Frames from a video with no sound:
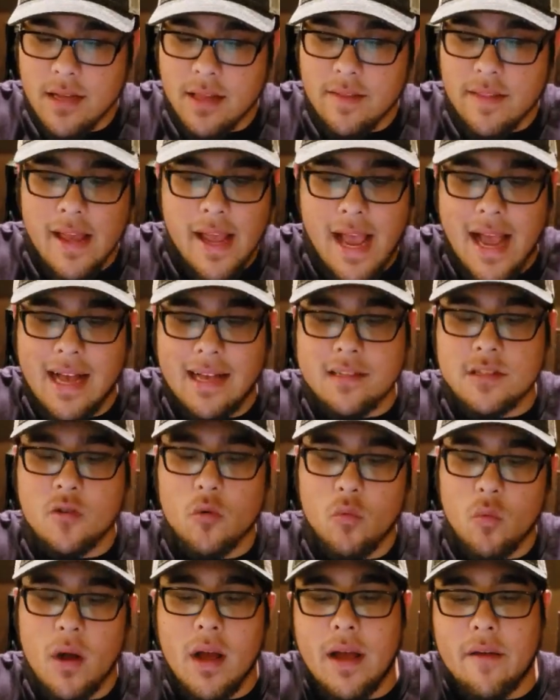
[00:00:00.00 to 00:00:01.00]
and they ask,
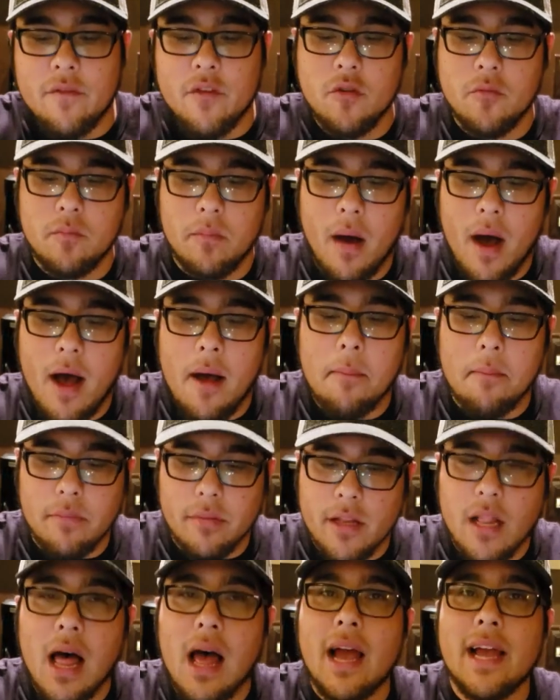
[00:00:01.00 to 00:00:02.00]
what have you bought
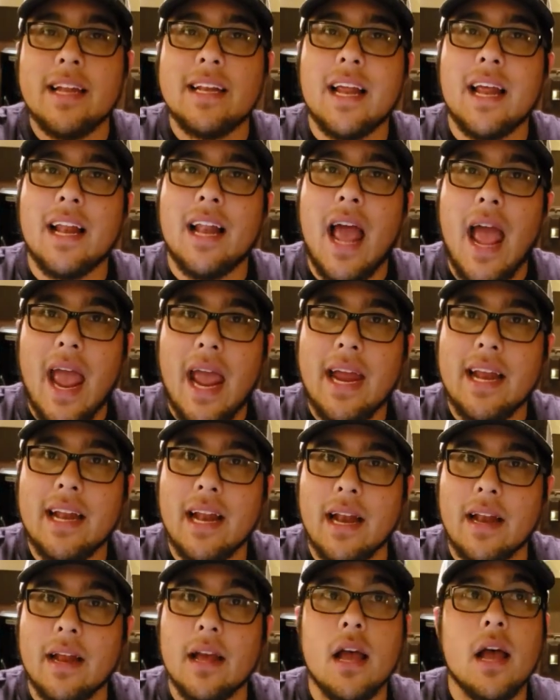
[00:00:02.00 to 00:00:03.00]
blind and
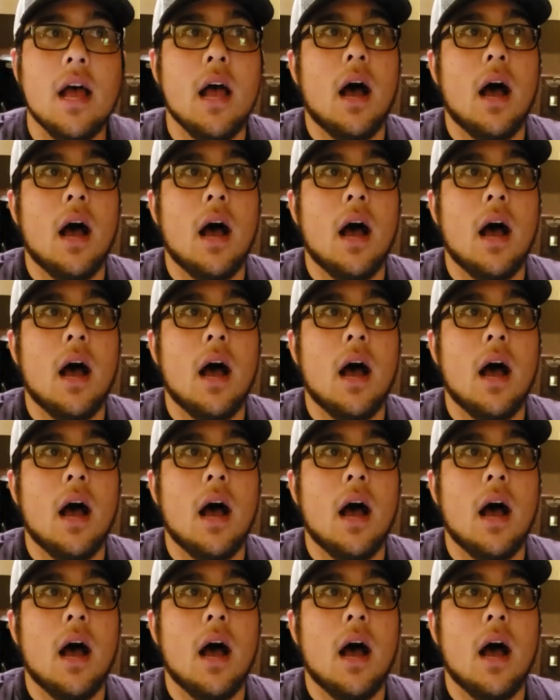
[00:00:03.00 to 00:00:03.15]
hated?